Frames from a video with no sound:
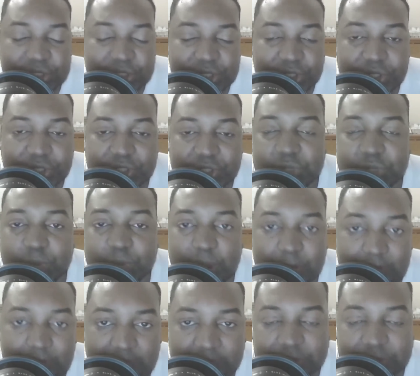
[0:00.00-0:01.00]
eventually
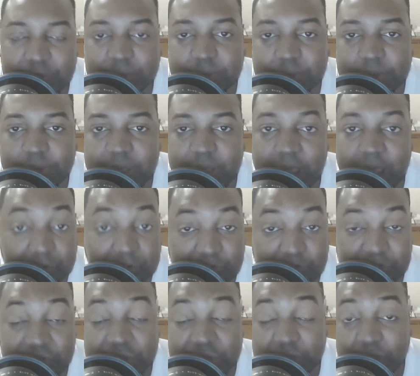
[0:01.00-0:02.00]
she went back to him
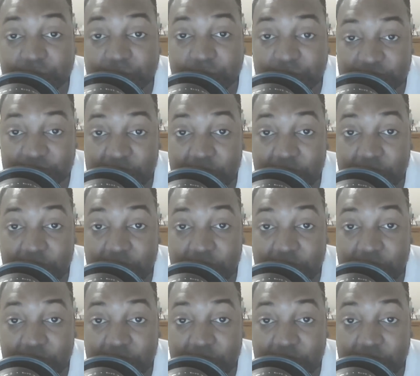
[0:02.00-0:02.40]
after she lost the